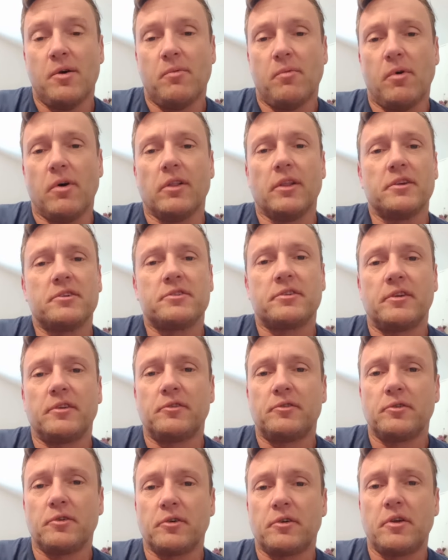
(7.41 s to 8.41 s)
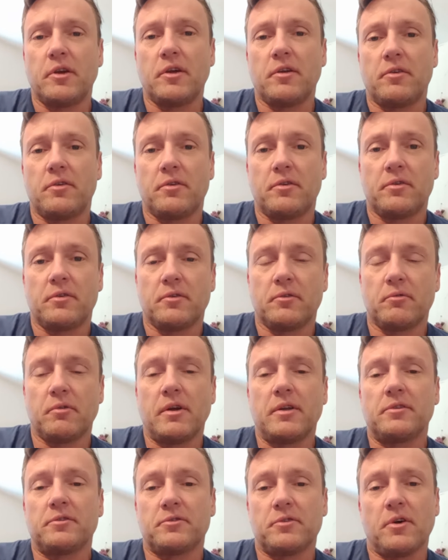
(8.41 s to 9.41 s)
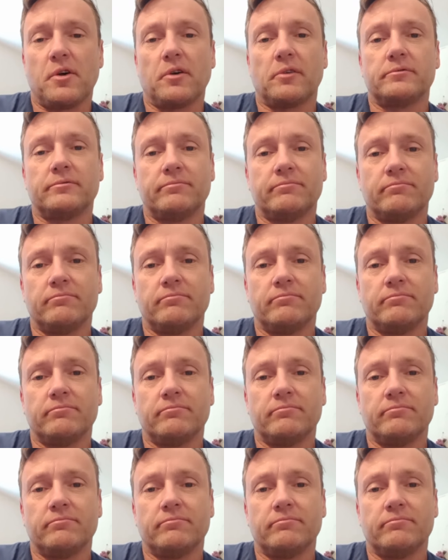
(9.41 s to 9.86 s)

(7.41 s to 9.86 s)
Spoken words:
while listening to a Keith Green song.